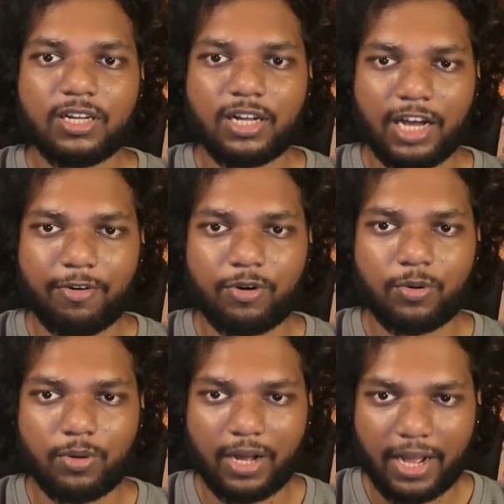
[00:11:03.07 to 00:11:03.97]
I want
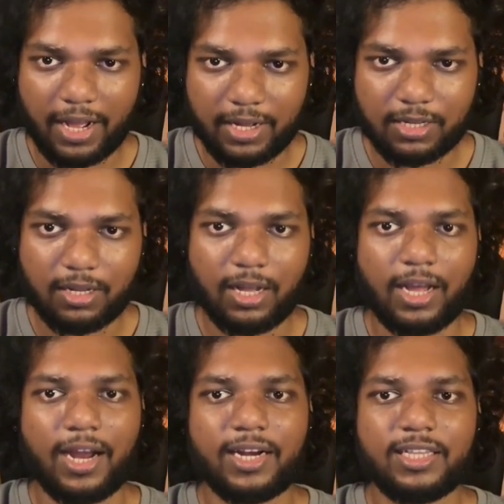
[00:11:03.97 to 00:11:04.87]
to
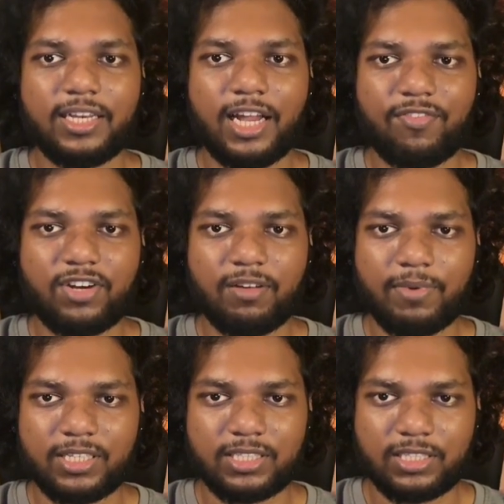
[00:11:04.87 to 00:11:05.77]
add the lifetime
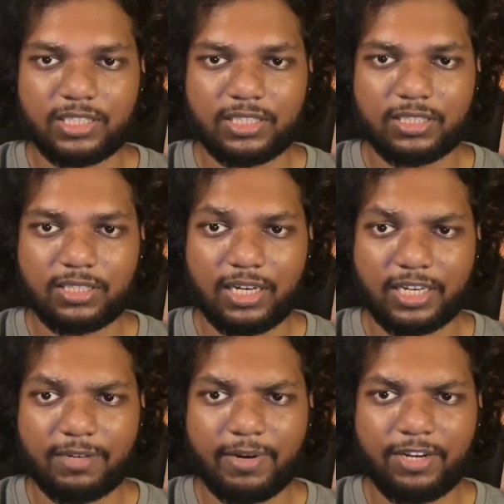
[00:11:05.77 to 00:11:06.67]
as
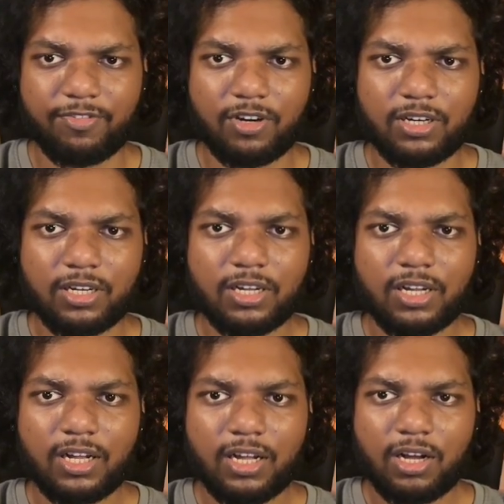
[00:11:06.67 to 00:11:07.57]
selected by default,
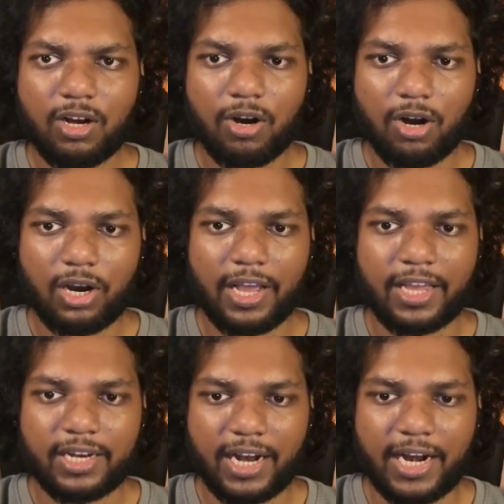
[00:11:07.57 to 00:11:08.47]
or I
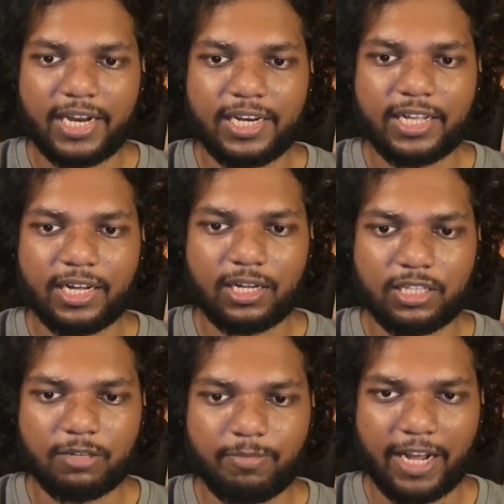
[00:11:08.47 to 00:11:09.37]
can add any
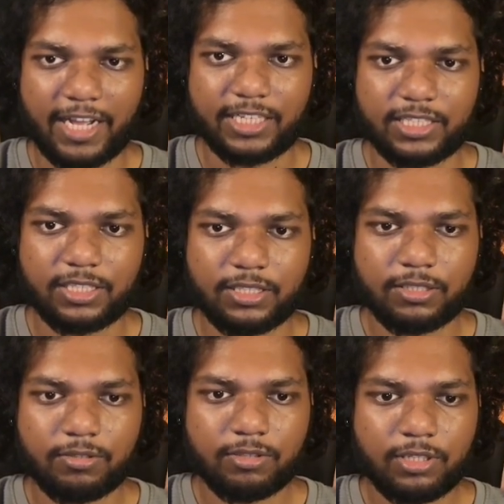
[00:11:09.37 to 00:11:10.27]
other package
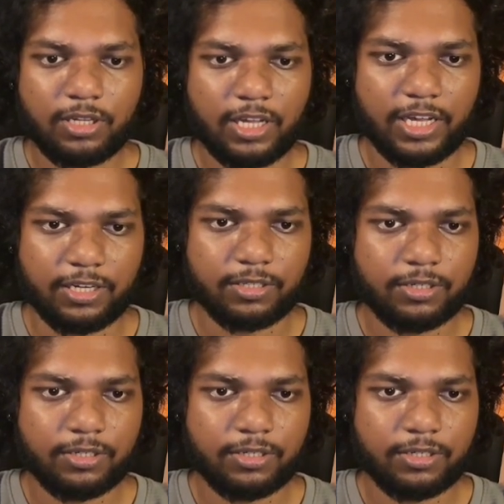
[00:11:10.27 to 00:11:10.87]
here.